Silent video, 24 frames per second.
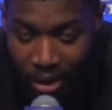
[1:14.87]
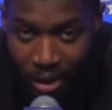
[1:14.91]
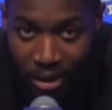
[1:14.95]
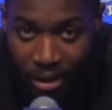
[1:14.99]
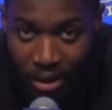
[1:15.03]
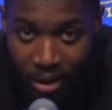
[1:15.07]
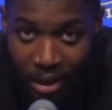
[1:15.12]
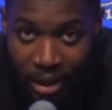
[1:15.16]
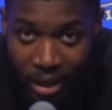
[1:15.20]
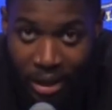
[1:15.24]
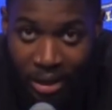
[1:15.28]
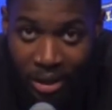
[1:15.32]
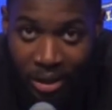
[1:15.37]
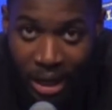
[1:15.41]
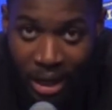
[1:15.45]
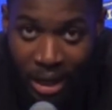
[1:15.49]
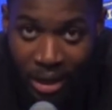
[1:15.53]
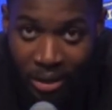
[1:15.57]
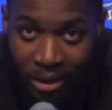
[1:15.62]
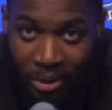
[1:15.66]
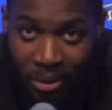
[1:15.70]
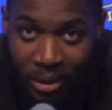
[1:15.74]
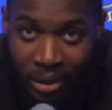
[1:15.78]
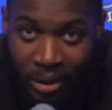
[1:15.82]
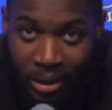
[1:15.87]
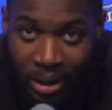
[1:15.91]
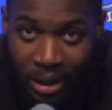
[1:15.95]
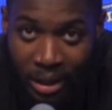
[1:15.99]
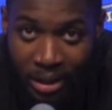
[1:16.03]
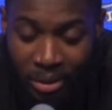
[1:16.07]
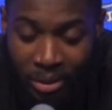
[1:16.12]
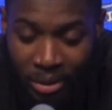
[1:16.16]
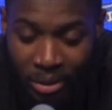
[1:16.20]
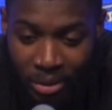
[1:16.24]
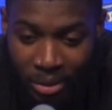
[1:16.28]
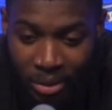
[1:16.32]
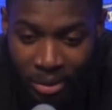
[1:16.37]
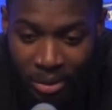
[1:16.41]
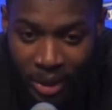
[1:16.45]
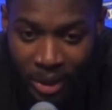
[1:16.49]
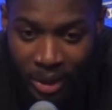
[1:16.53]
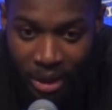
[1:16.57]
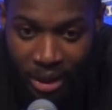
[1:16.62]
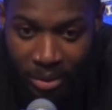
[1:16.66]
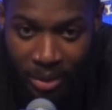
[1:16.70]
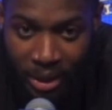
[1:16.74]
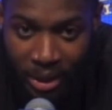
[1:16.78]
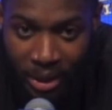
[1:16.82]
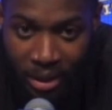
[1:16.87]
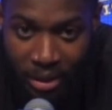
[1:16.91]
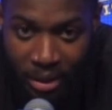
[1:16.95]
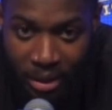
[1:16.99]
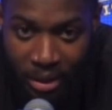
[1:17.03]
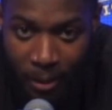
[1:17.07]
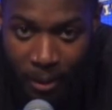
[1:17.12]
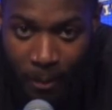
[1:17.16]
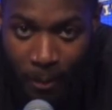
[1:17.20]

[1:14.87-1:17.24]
yeah, I knew it. I knew he was going to make that pass.